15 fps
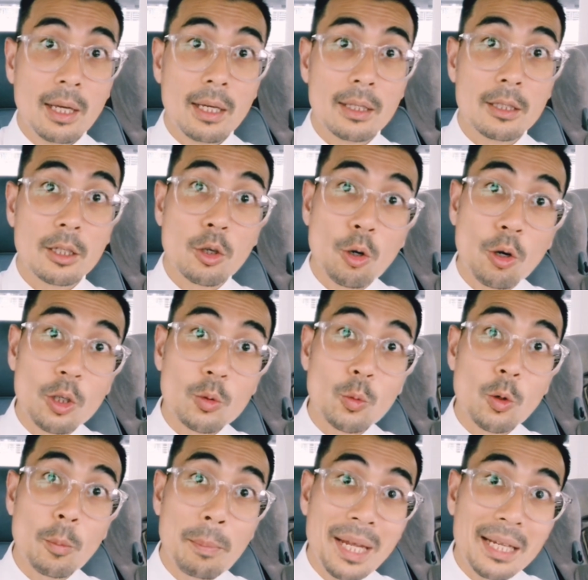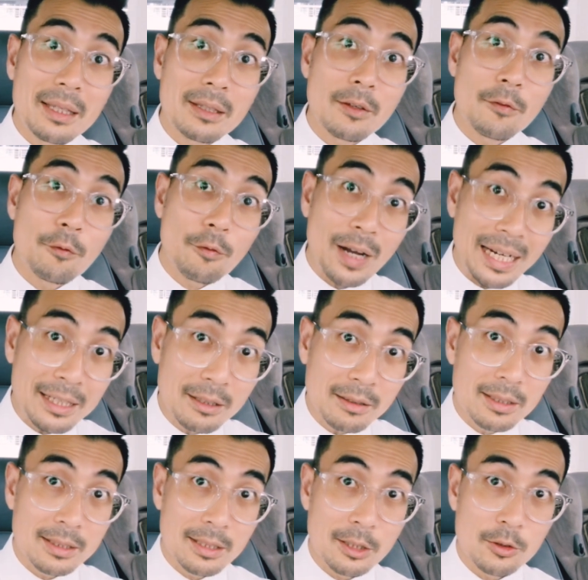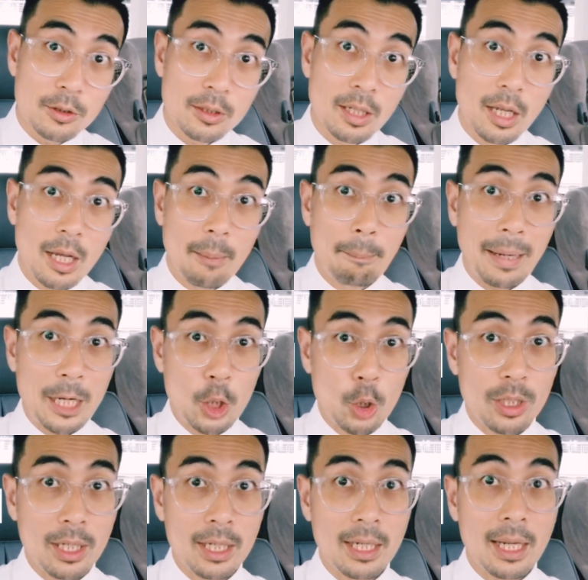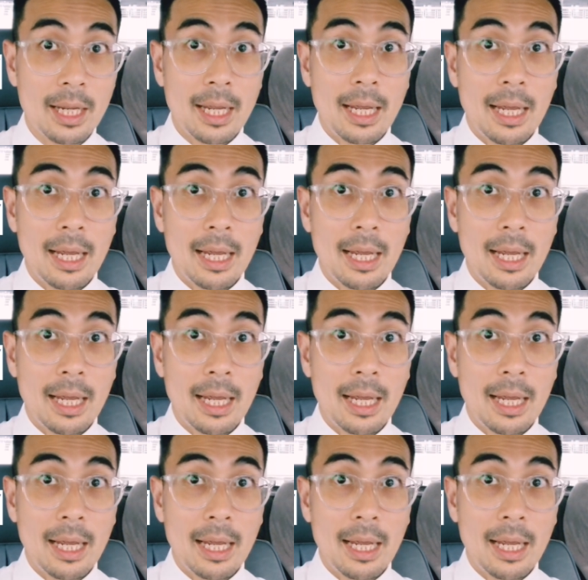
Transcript: the court will make the final decision by looking